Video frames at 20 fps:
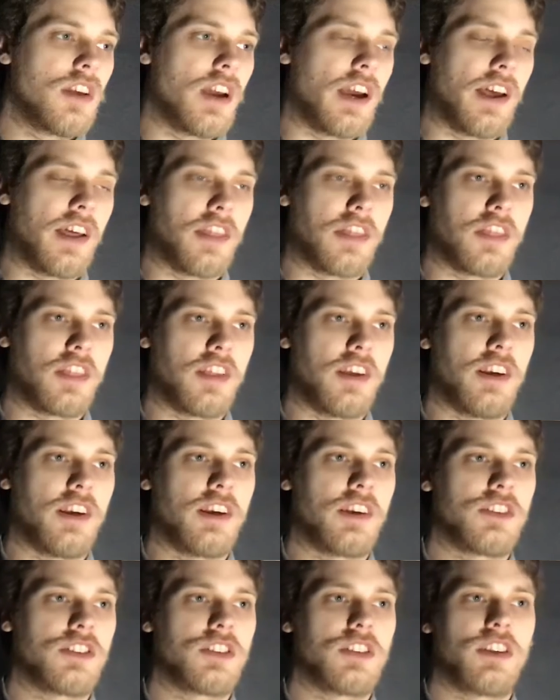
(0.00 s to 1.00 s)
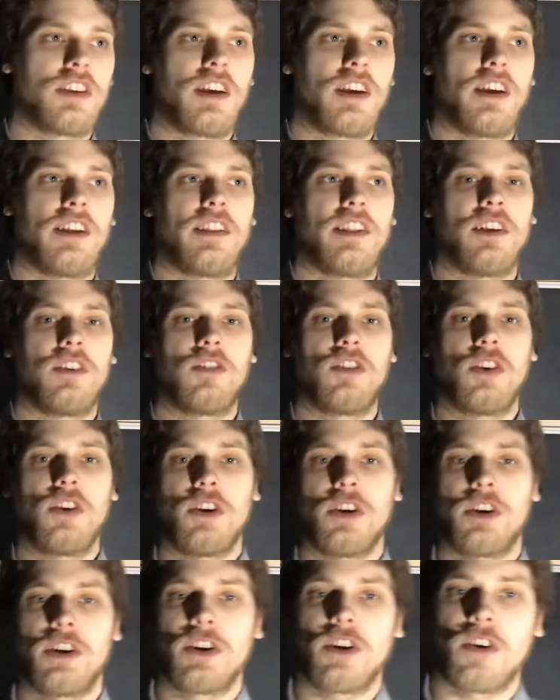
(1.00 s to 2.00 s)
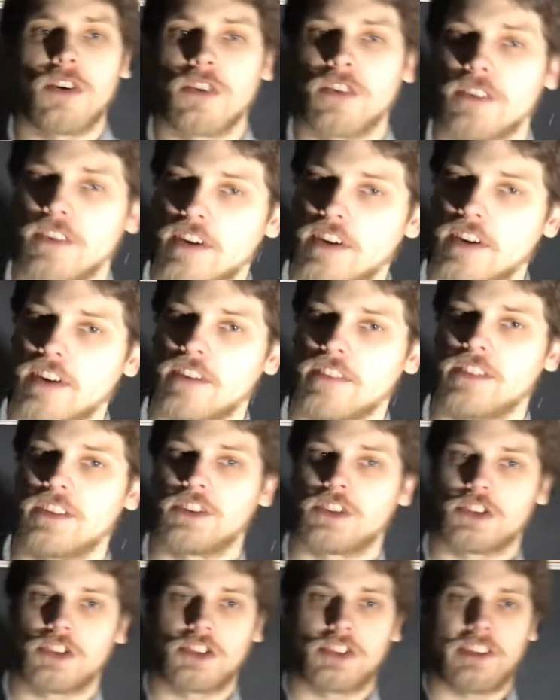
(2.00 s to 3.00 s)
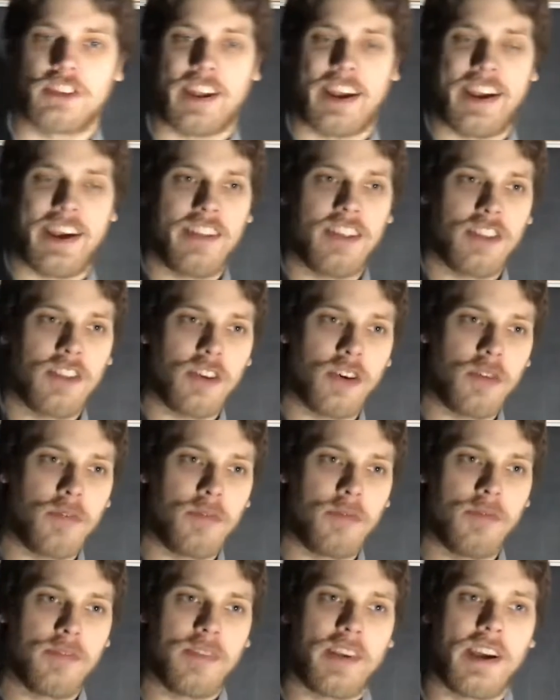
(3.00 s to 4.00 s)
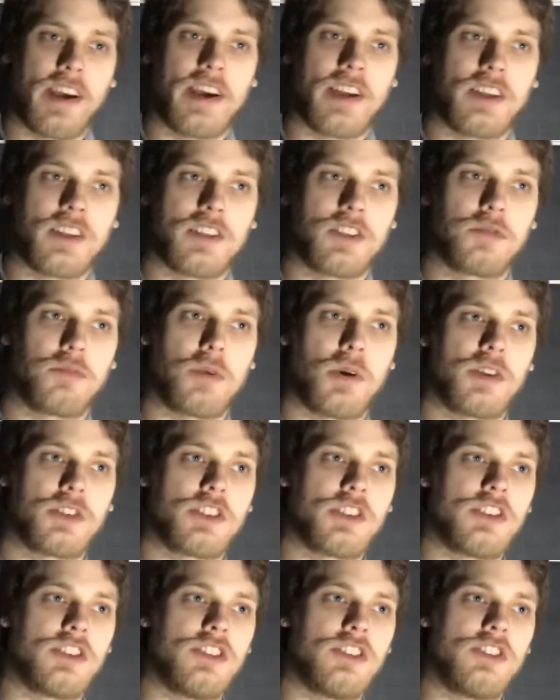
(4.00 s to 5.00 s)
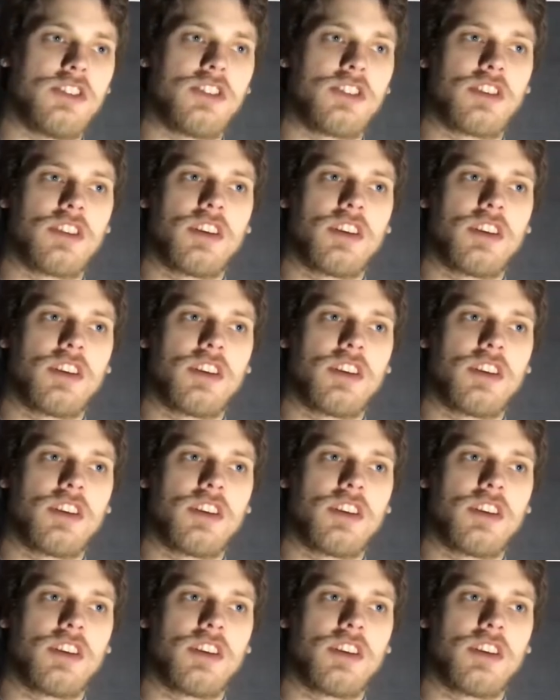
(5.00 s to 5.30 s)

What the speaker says: at things and they really don't understand them as much as